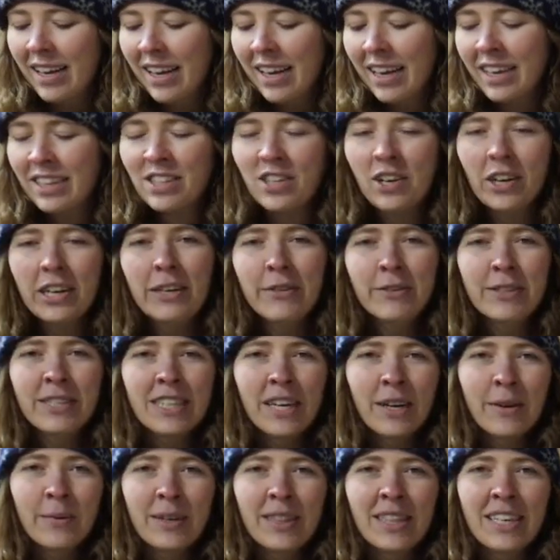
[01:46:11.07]
And so he was
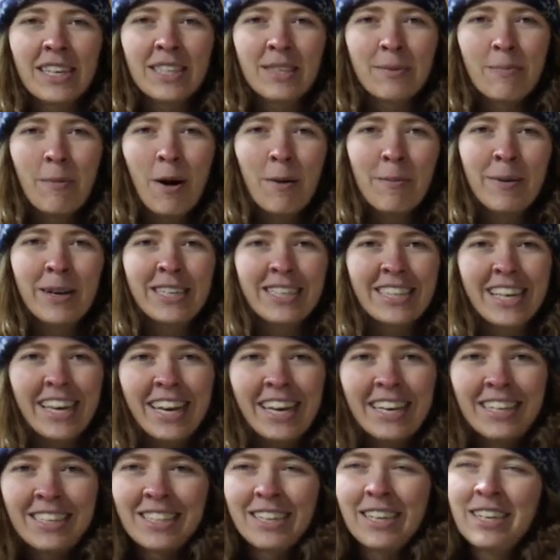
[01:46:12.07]
there with his mom and his
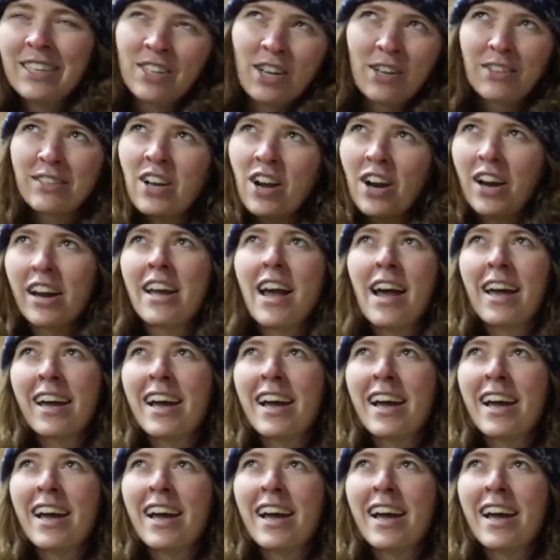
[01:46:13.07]
aunt. So sorry, I